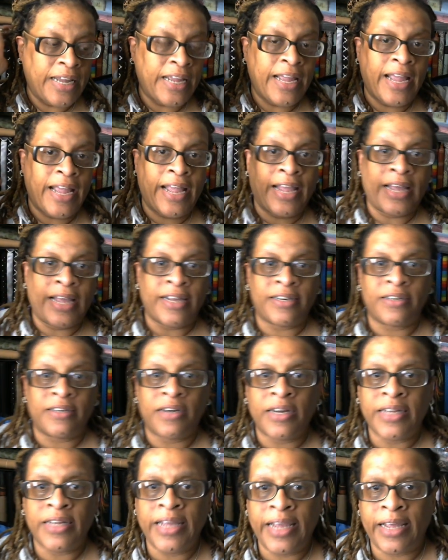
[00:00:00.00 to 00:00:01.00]
And
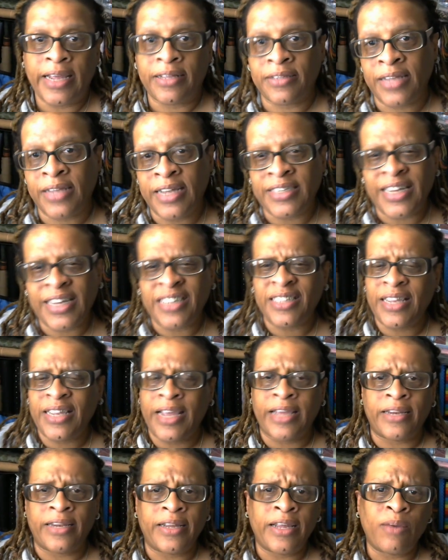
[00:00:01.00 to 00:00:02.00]
again, as I
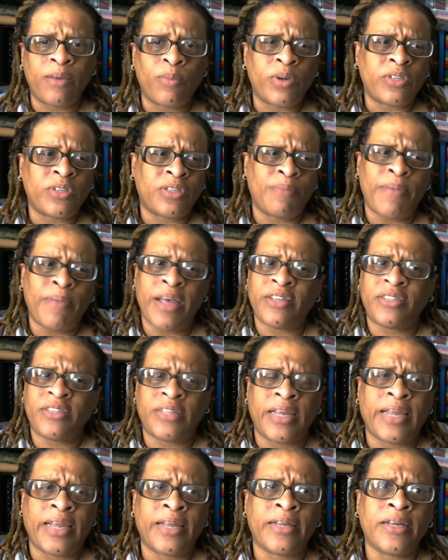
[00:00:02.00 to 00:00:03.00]
said, it was the best
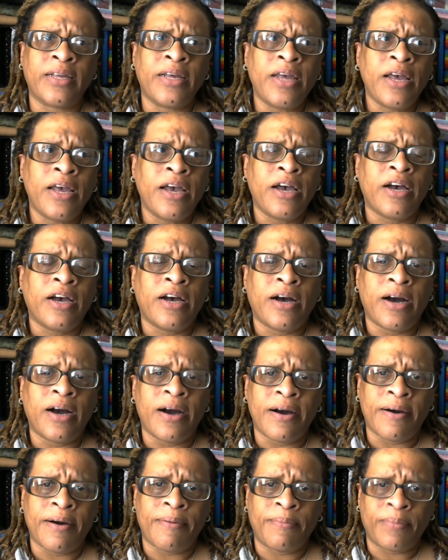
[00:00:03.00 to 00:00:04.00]
thing.
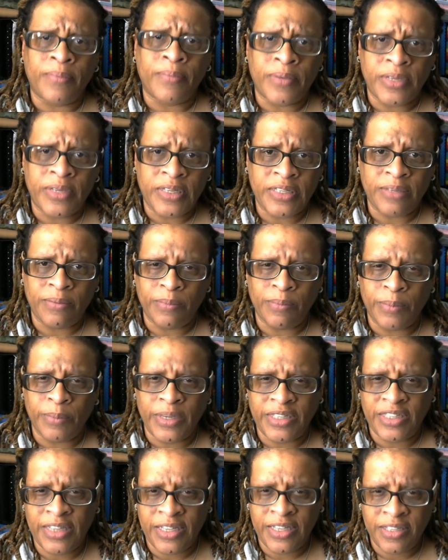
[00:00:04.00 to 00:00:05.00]
Um, but
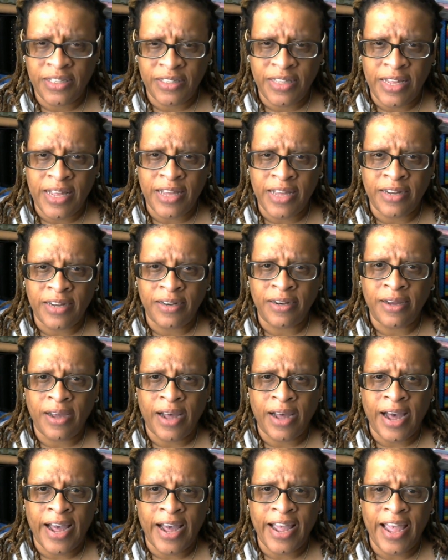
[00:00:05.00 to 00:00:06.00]
since then,
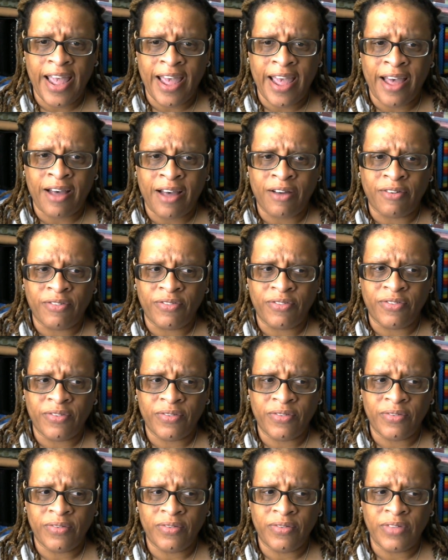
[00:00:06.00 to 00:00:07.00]
that
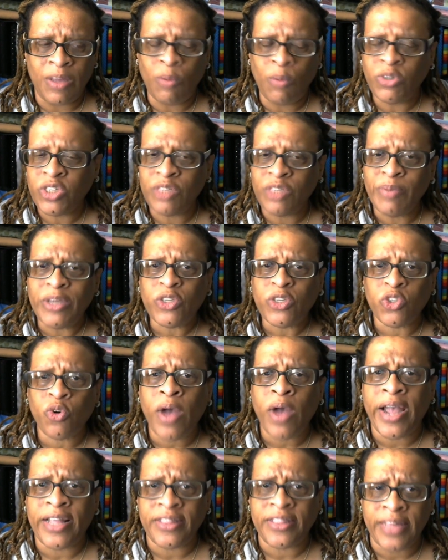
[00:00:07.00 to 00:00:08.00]
was just me
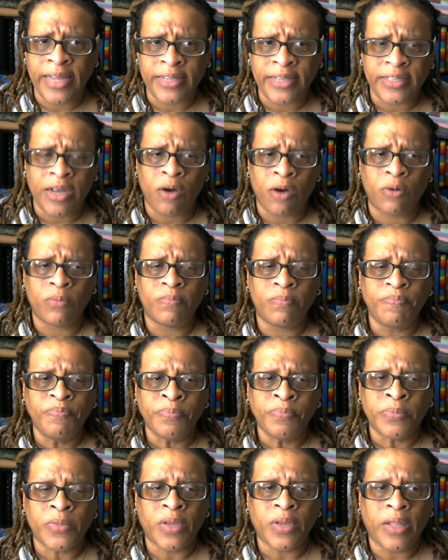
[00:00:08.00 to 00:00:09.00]
trying things out.
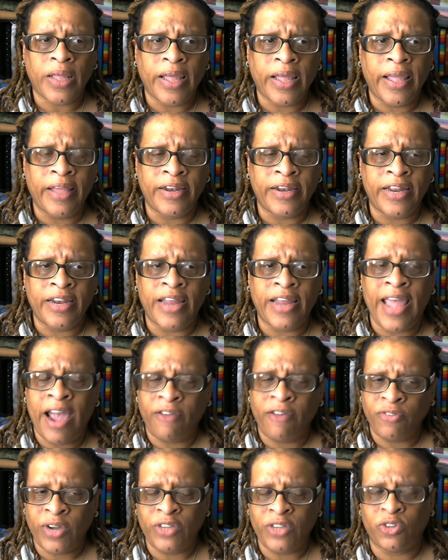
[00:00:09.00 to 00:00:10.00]
And then
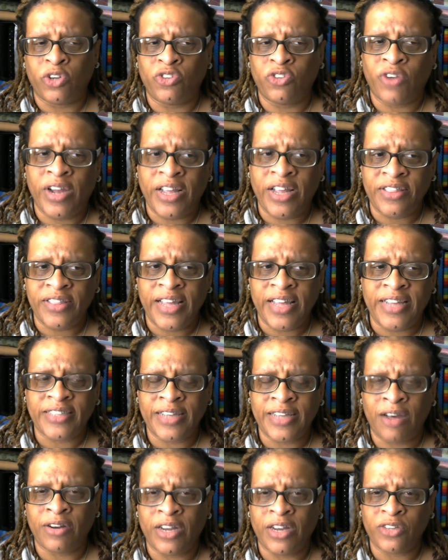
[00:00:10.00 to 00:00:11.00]
after I start trying things
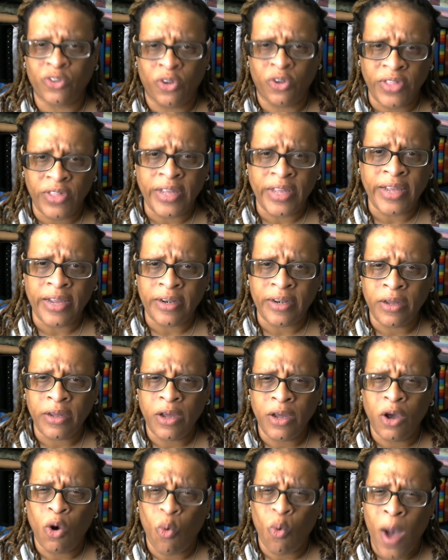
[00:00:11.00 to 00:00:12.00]
out, I start thinking,
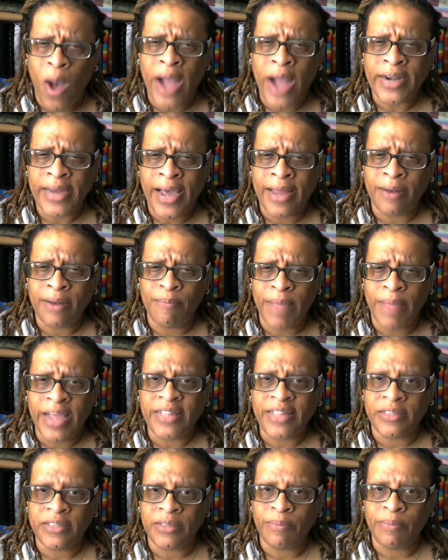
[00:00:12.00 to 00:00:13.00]
why not make
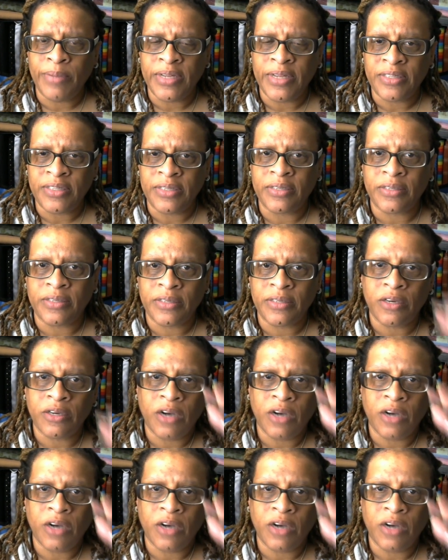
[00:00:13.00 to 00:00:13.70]
this a business?